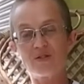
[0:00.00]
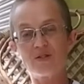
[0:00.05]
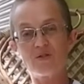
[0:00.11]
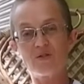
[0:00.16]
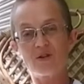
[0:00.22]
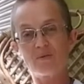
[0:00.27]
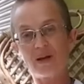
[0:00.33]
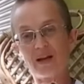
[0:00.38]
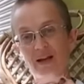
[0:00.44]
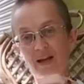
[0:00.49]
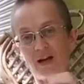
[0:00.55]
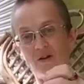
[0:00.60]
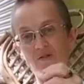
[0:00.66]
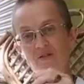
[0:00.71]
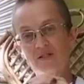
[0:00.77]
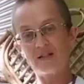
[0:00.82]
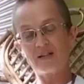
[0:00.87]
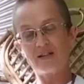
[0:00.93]
doing my
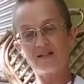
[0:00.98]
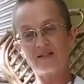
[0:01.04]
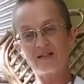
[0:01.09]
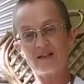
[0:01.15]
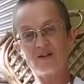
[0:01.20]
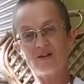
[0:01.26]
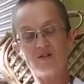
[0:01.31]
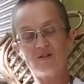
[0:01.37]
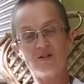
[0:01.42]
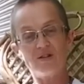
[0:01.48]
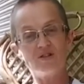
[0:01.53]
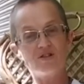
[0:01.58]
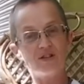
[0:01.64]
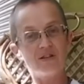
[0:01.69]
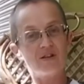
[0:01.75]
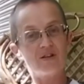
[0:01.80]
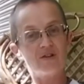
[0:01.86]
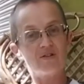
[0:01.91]
counseling and
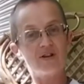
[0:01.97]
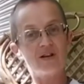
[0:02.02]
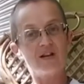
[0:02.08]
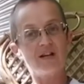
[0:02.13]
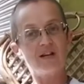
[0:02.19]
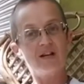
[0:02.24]
psychology degree.